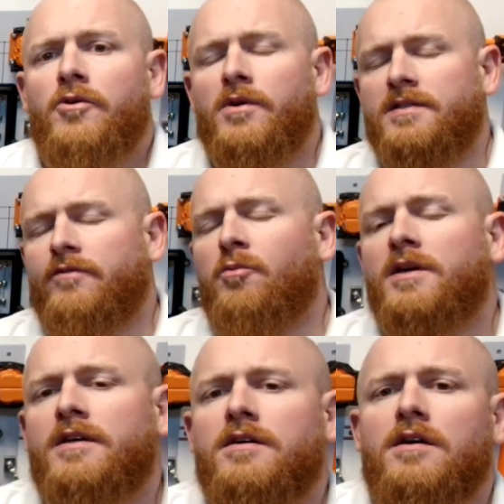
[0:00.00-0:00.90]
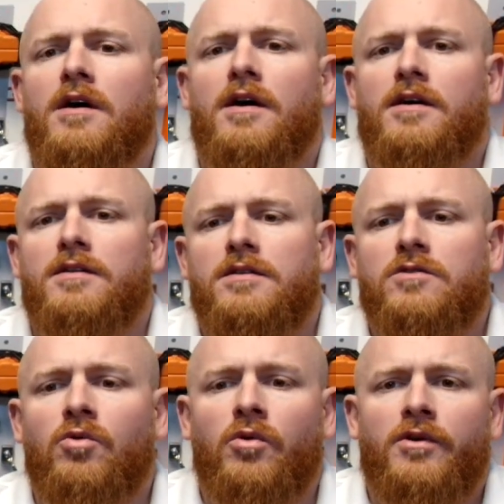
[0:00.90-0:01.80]
Greetings, everybody. This
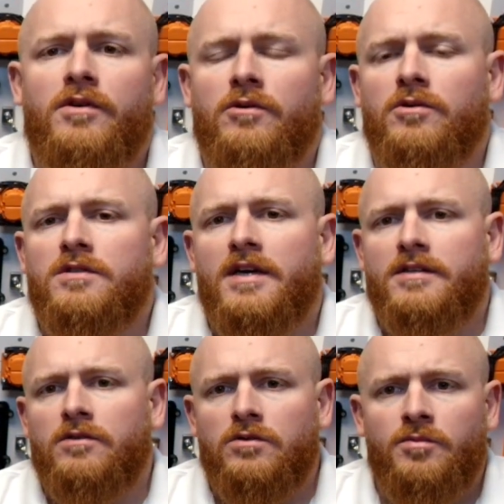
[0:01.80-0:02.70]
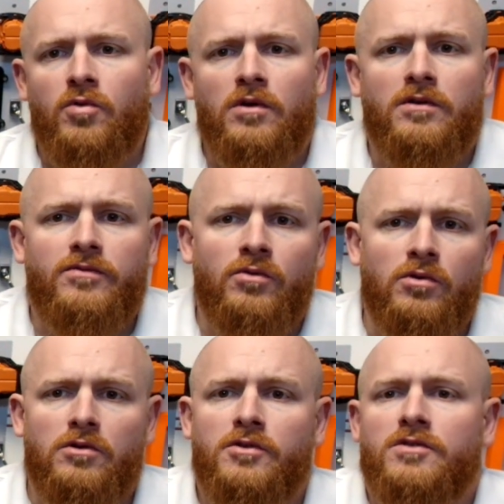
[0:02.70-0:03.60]
is Corey, your technical support
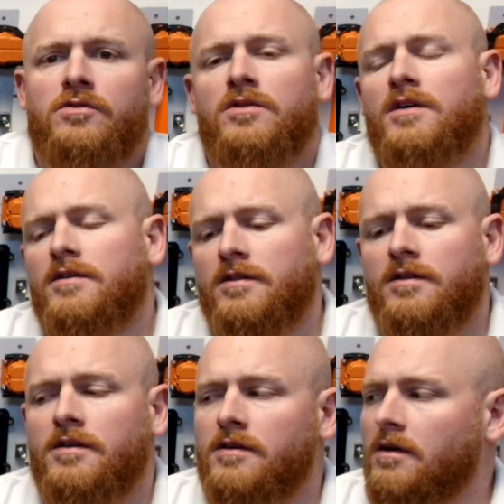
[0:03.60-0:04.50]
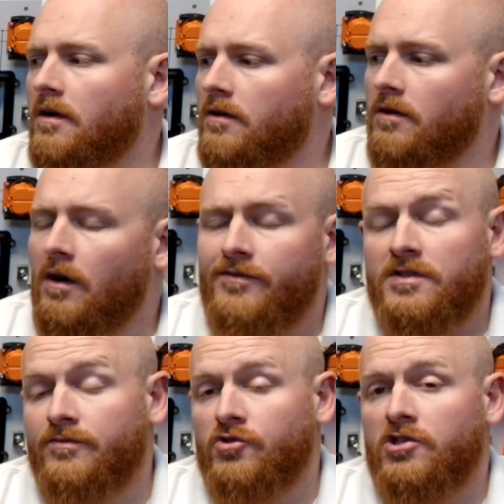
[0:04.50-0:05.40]
for Lucas-Nuelle at the
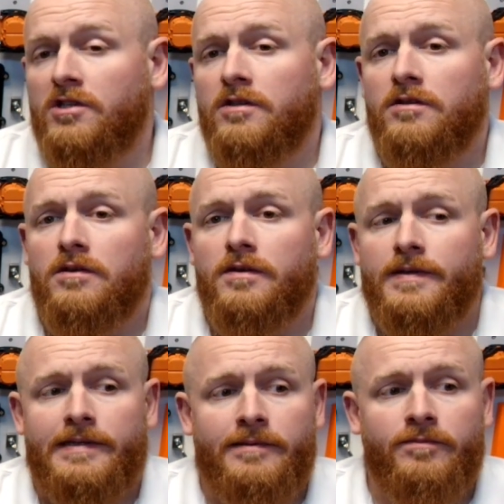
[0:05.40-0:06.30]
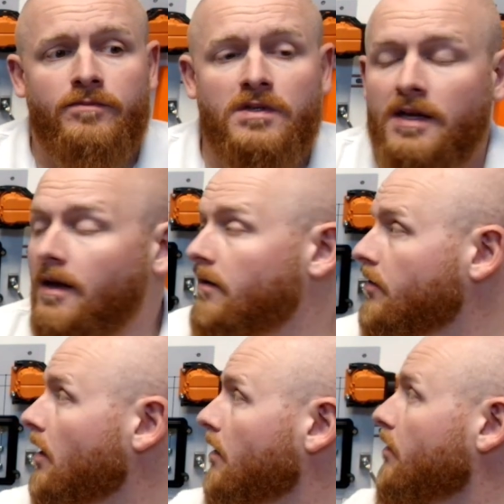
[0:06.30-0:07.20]
office in Virginia. Today
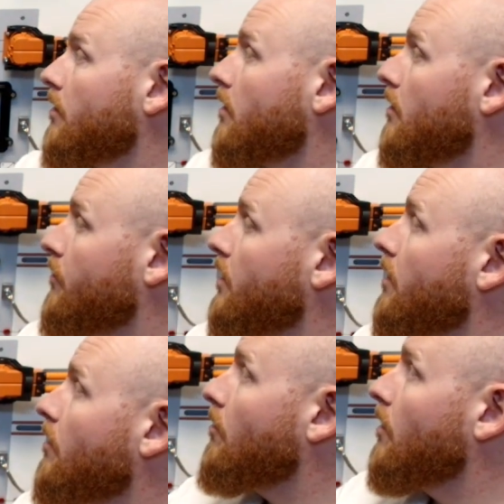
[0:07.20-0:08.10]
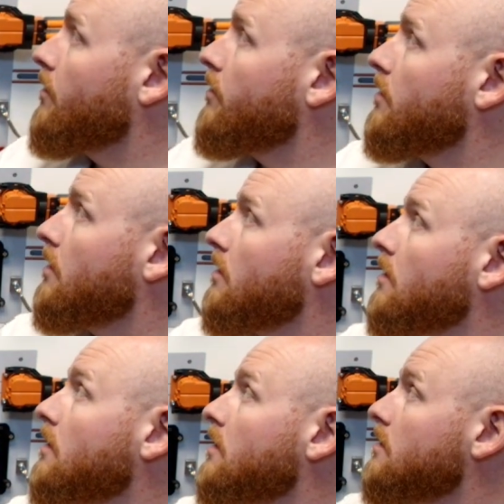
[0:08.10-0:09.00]
I've got a video on the
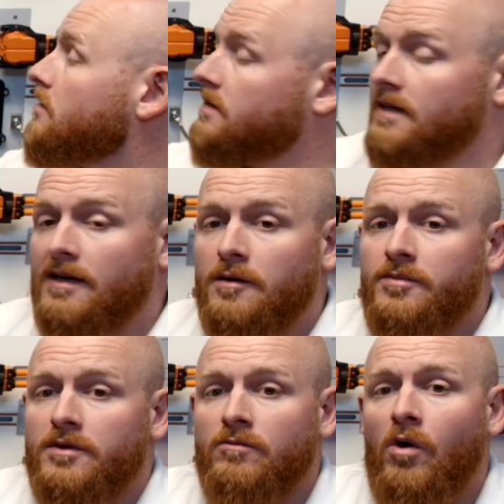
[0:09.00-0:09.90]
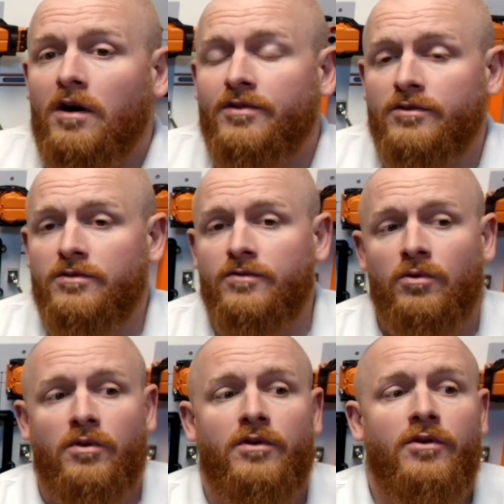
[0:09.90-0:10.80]
setup and walkthrough
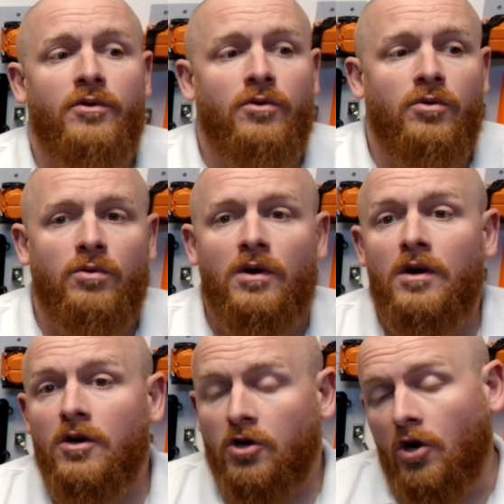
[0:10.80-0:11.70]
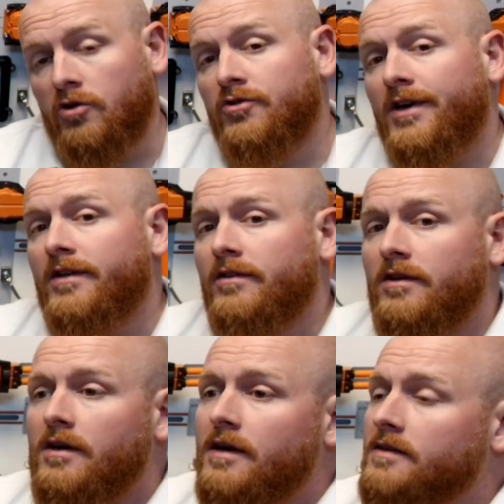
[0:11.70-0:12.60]
for the new CarTrain,
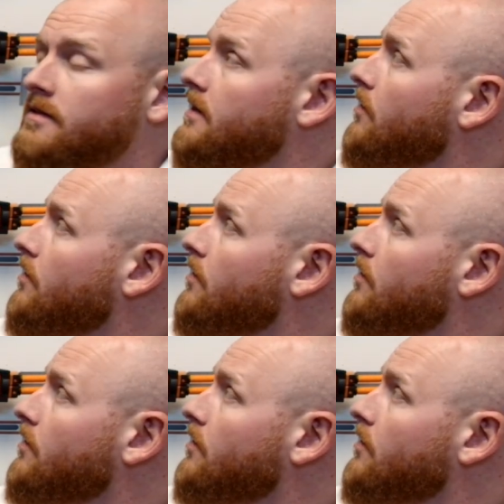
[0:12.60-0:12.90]
the ASE